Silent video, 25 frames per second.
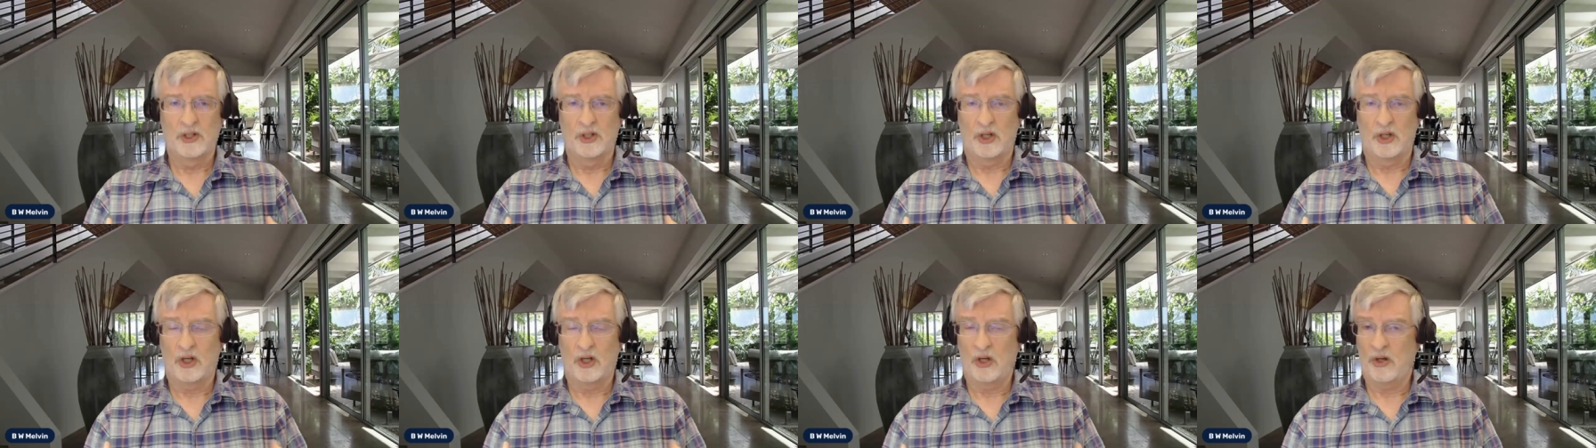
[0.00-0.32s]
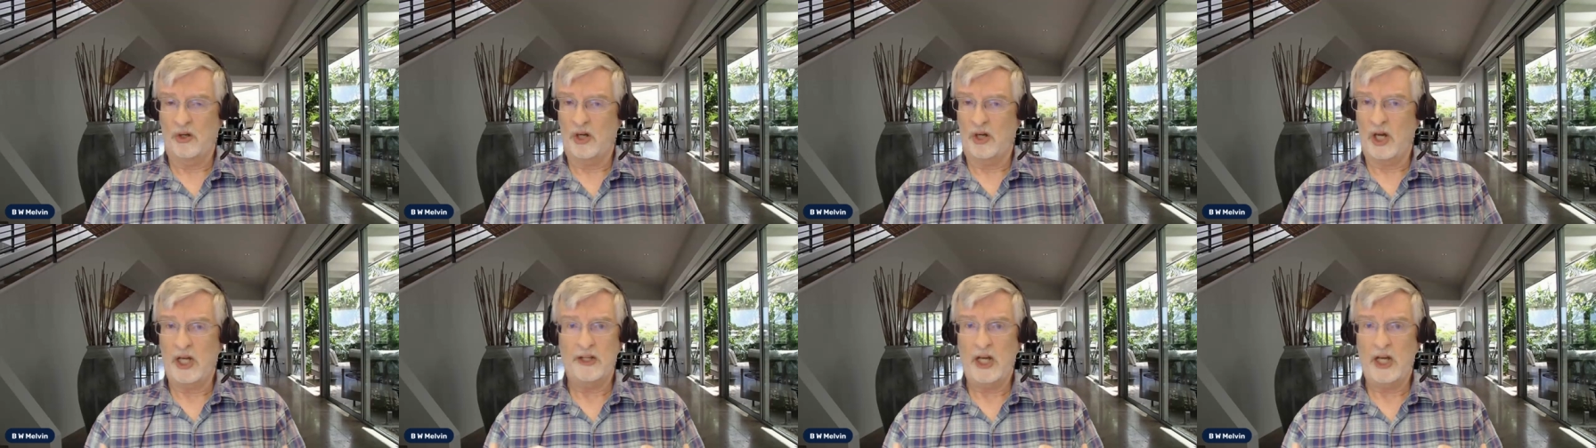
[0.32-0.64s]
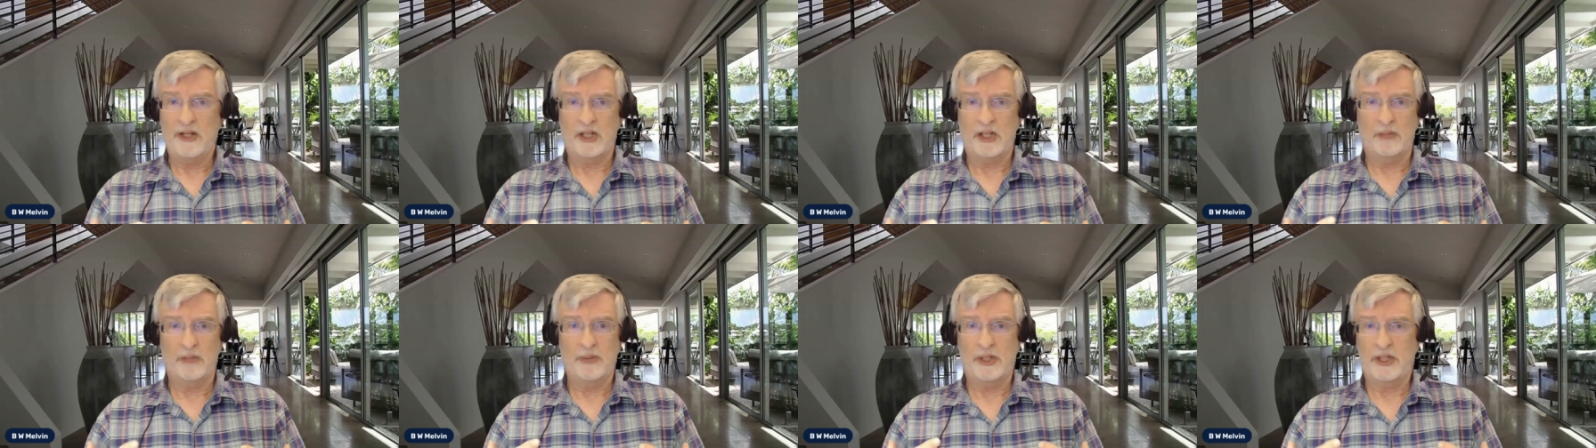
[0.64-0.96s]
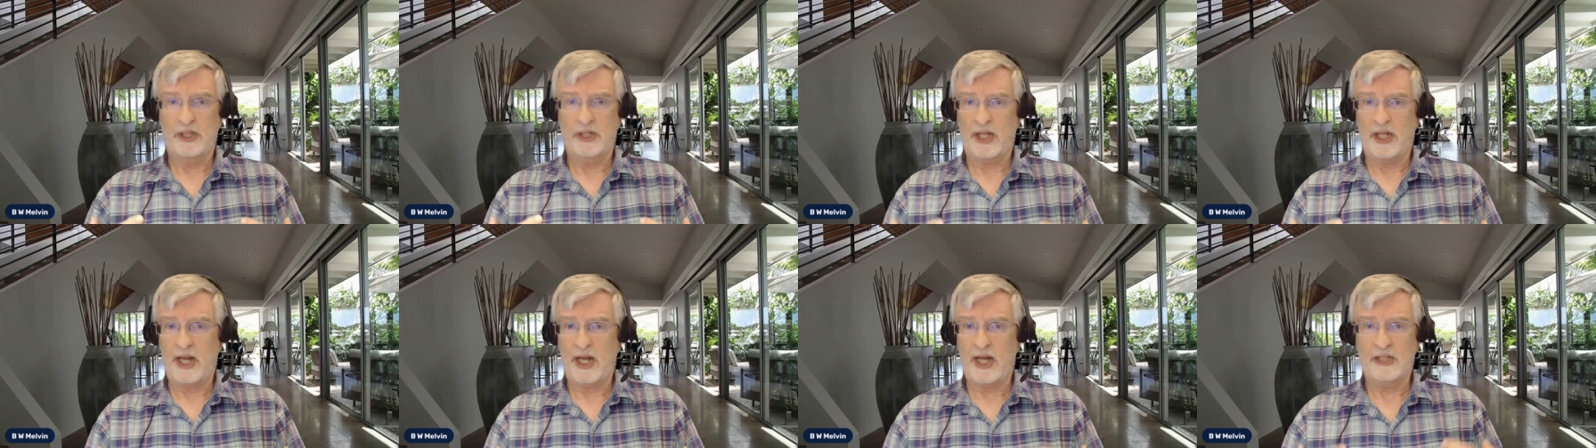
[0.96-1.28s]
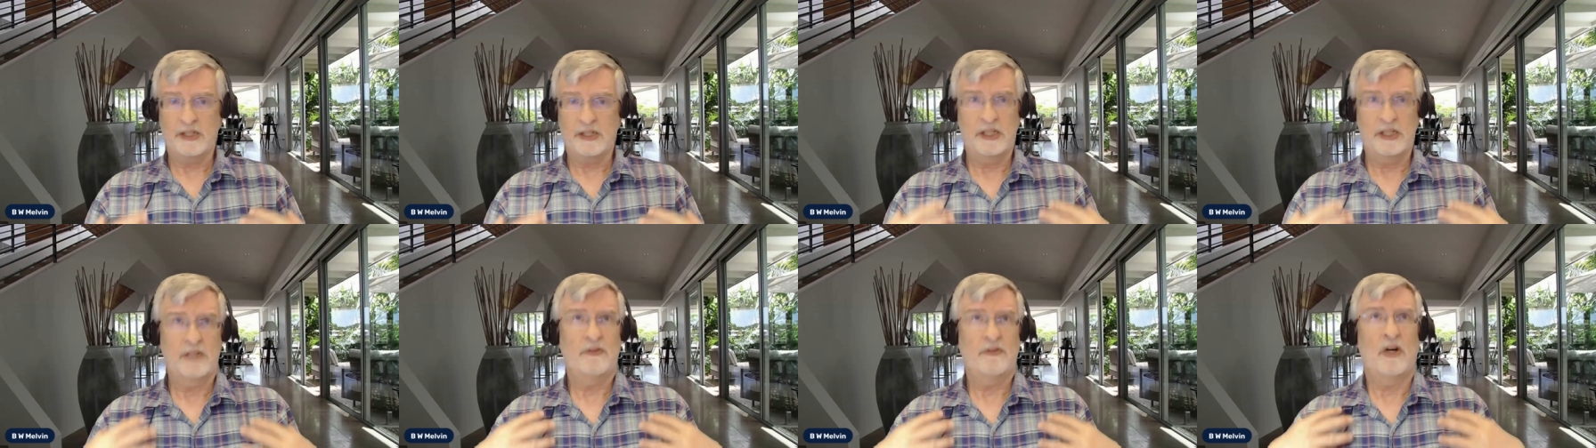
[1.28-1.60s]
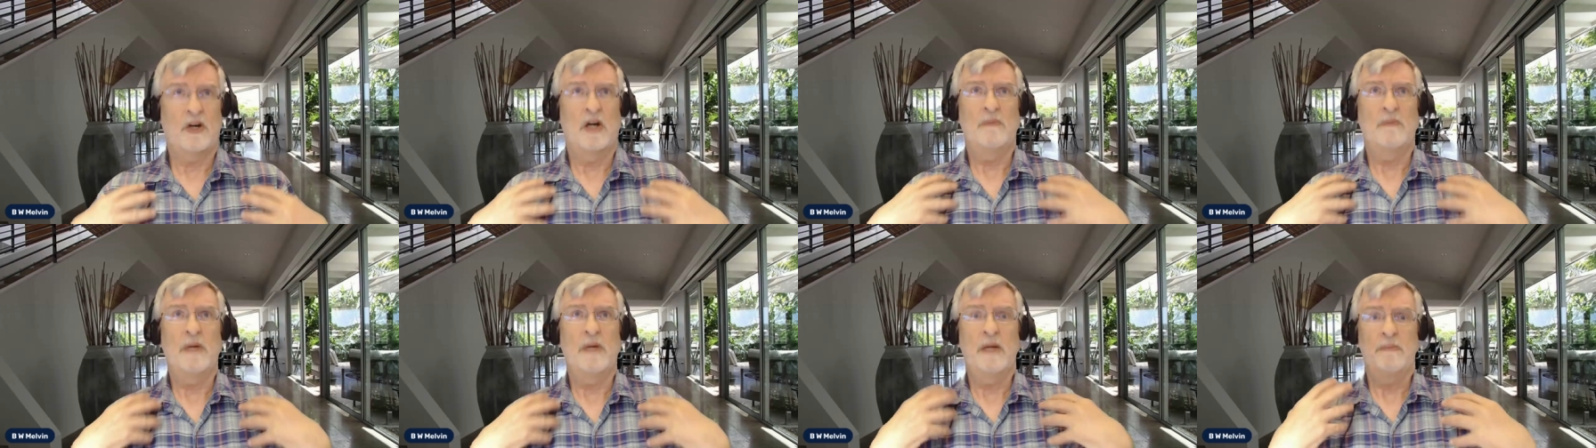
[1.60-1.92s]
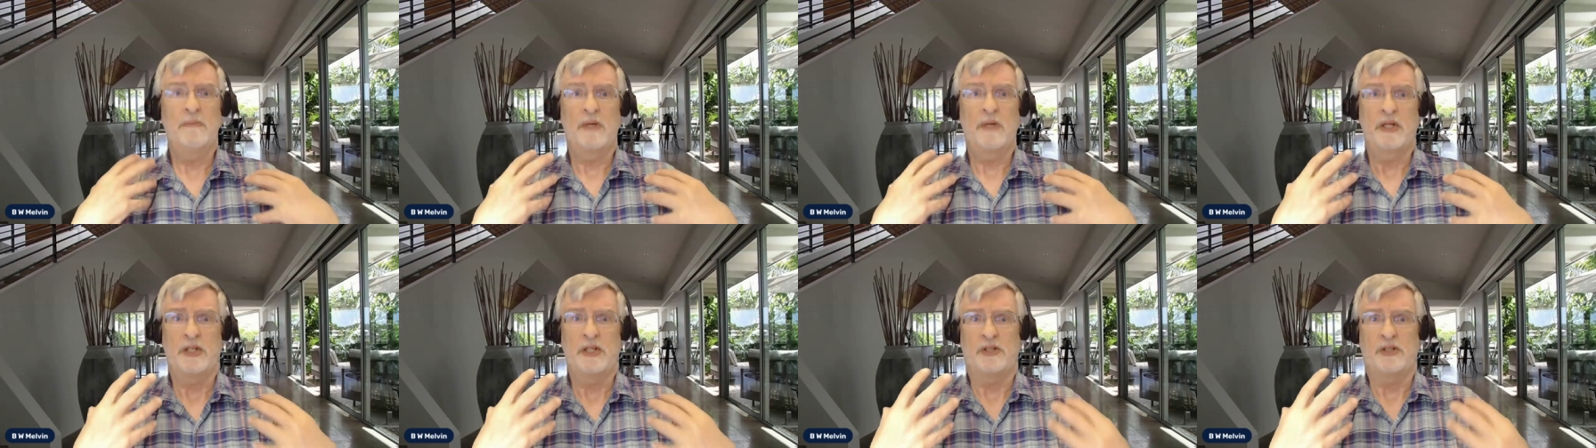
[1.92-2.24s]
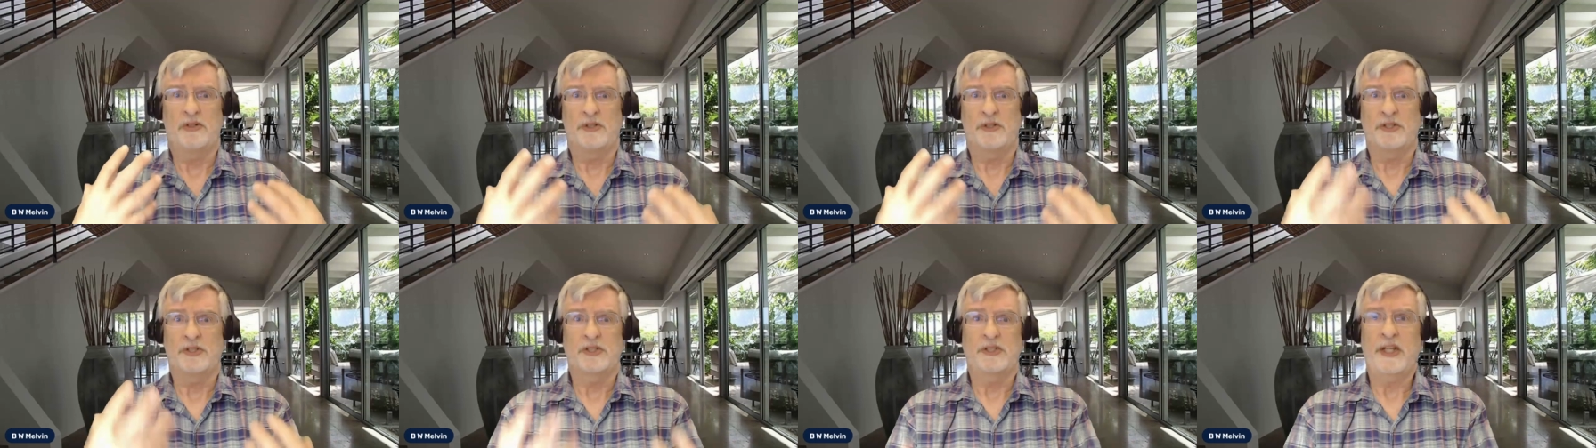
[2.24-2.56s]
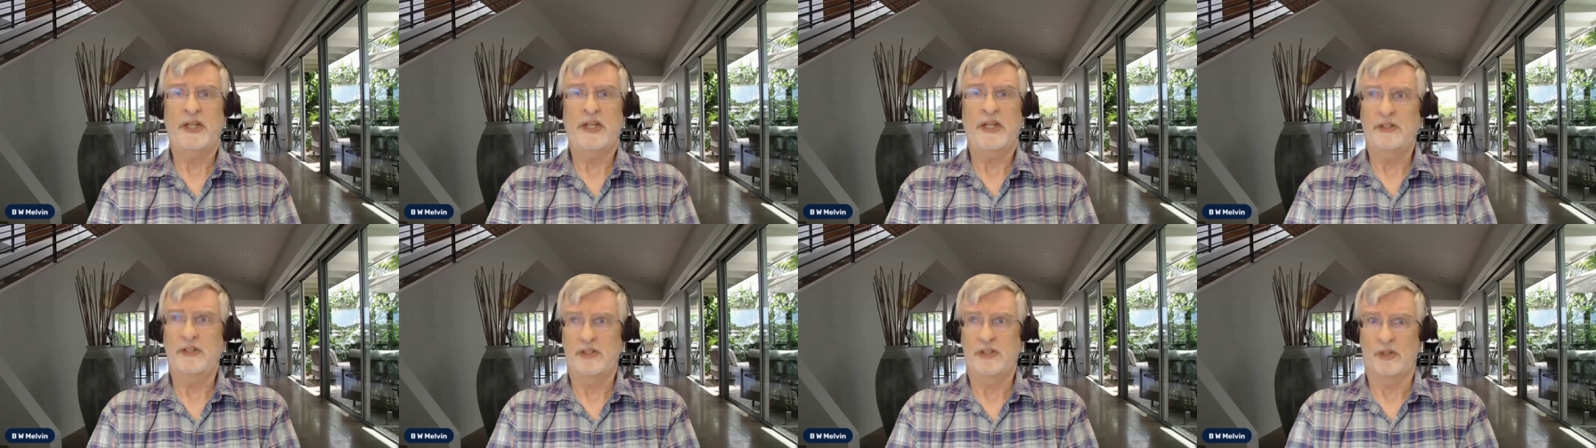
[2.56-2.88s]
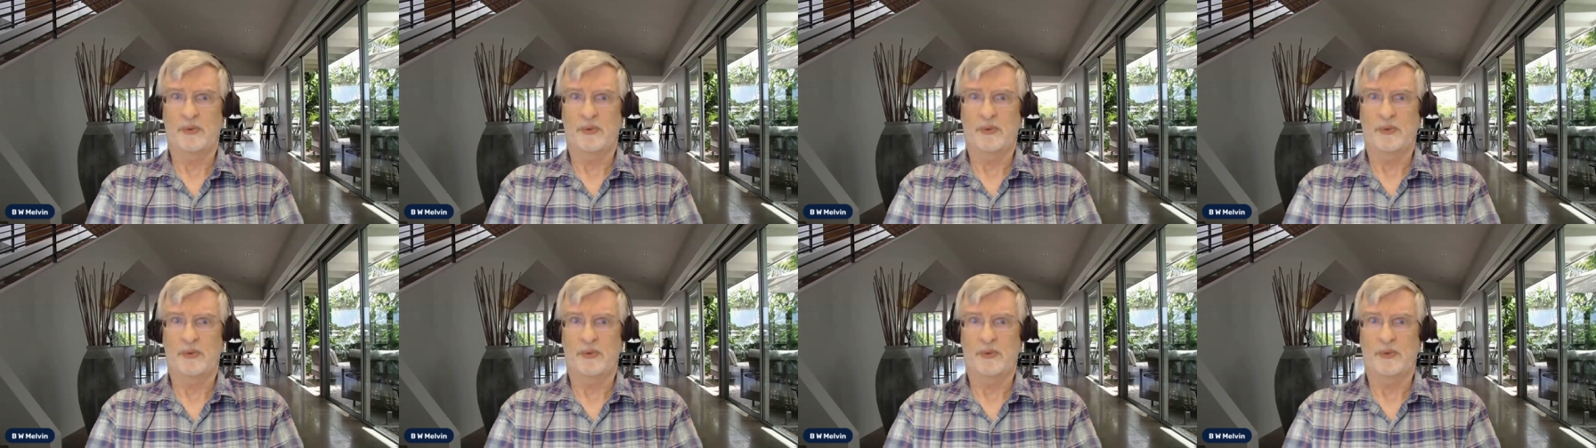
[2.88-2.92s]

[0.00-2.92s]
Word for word: Oh, I have to be taxed and give all my money to the state to